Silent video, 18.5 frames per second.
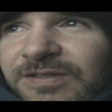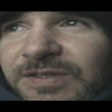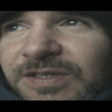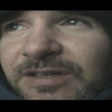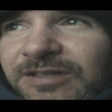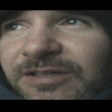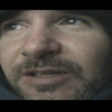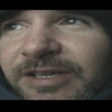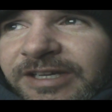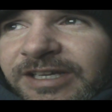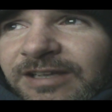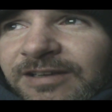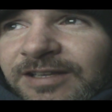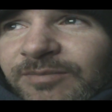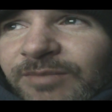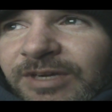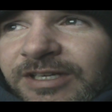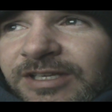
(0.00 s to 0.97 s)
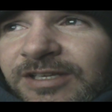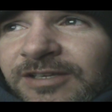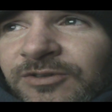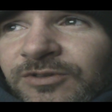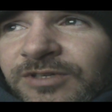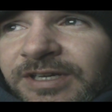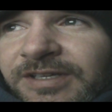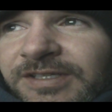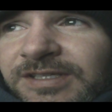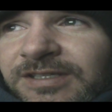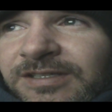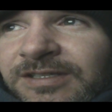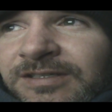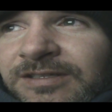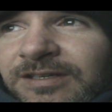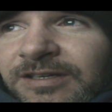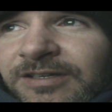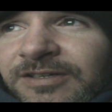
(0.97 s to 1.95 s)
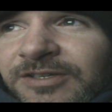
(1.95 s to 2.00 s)
To like anybody who
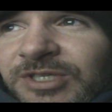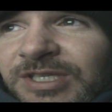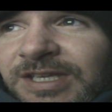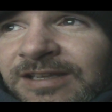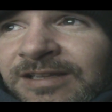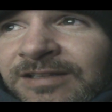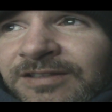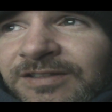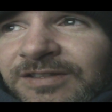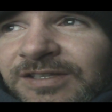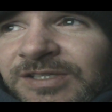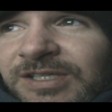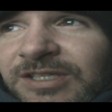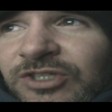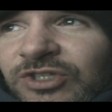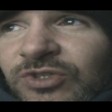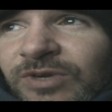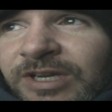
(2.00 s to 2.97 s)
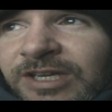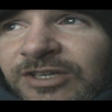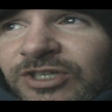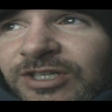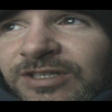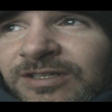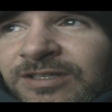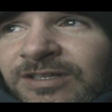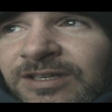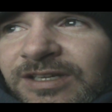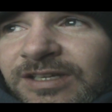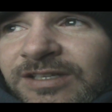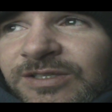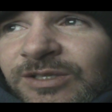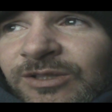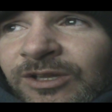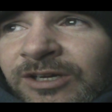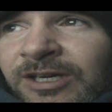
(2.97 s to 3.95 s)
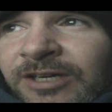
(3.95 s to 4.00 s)
doesn't understand that the situation is
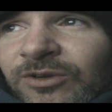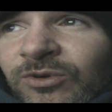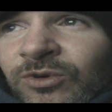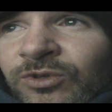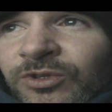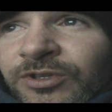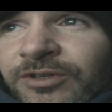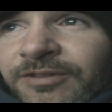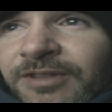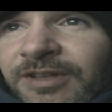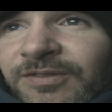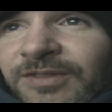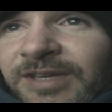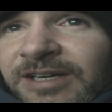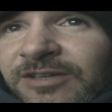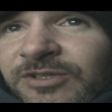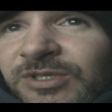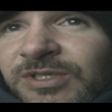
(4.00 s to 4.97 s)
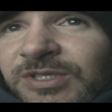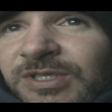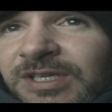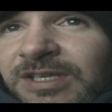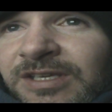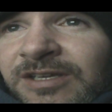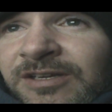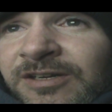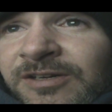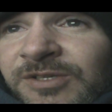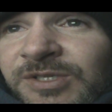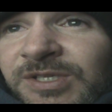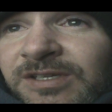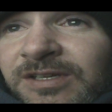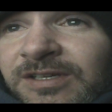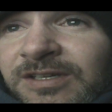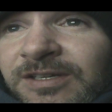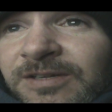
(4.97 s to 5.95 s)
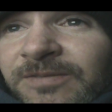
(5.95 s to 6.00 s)
a lot older than thousands of years,
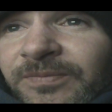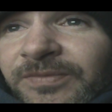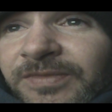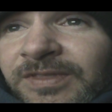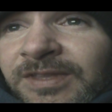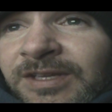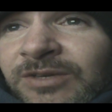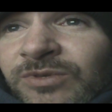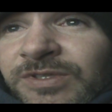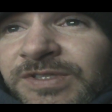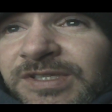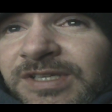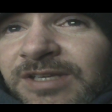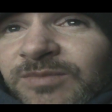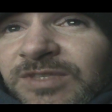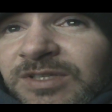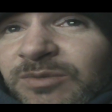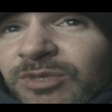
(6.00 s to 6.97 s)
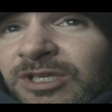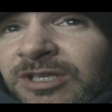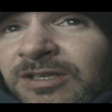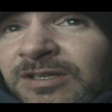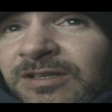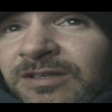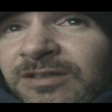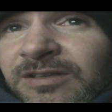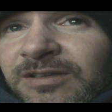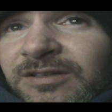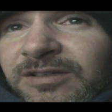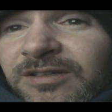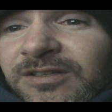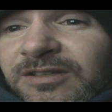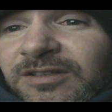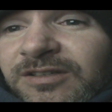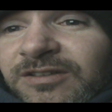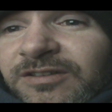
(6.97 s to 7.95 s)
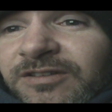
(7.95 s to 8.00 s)
they would seem to be
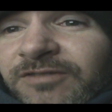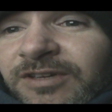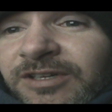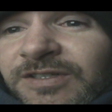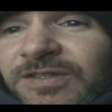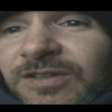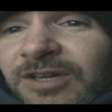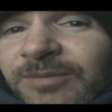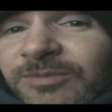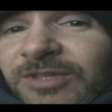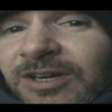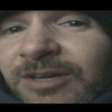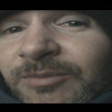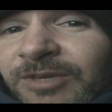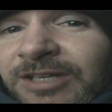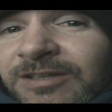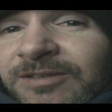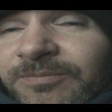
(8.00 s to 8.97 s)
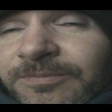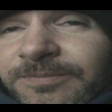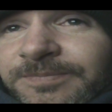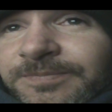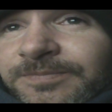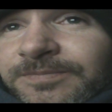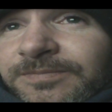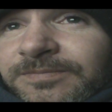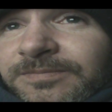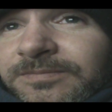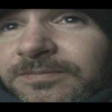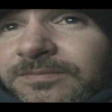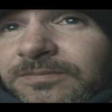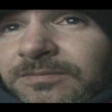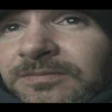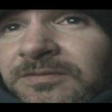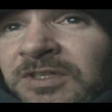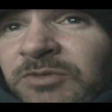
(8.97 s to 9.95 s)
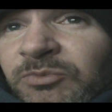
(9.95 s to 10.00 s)
the very top dominant.
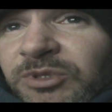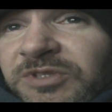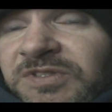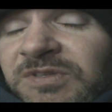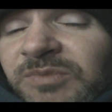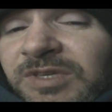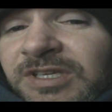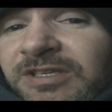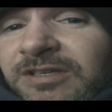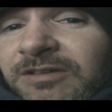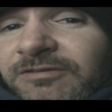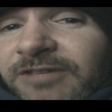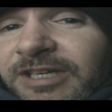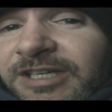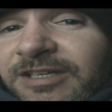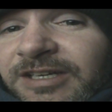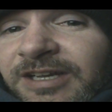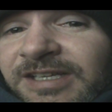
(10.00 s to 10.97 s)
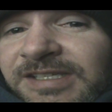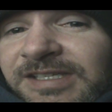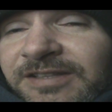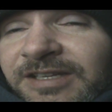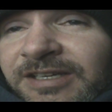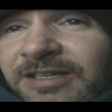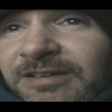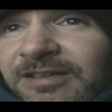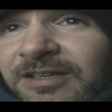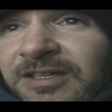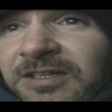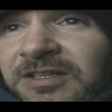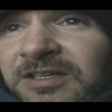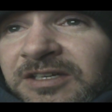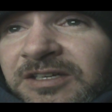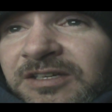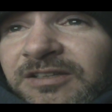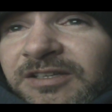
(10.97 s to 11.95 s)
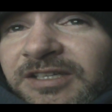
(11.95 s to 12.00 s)
But to me, recognizing that
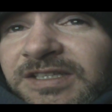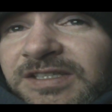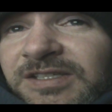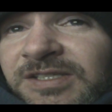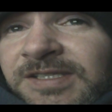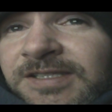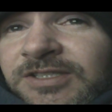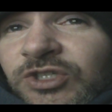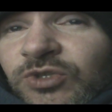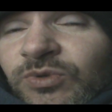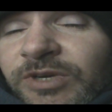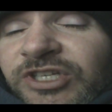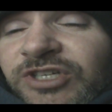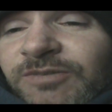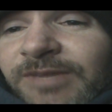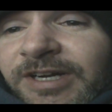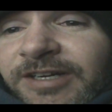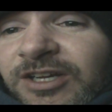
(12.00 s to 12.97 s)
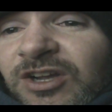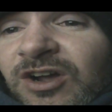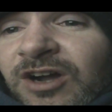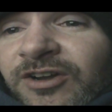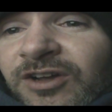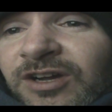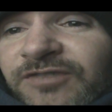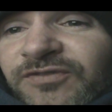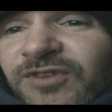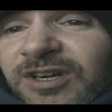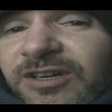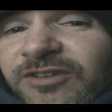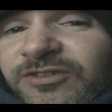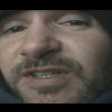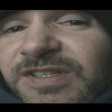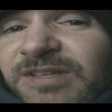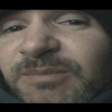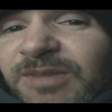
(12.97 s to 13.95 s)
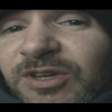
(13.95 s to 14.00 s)
this situation might have gone on for
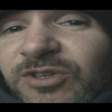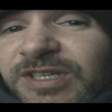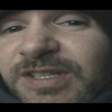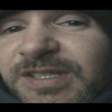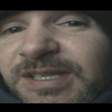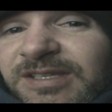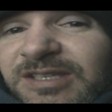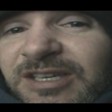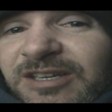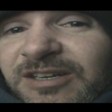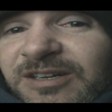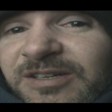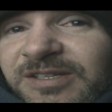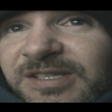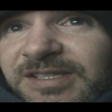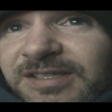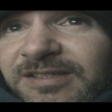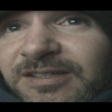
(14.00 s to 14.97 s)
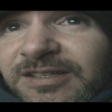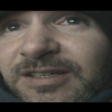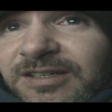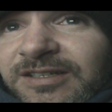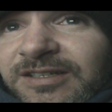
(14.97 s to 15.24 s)
hundreds of millions of years,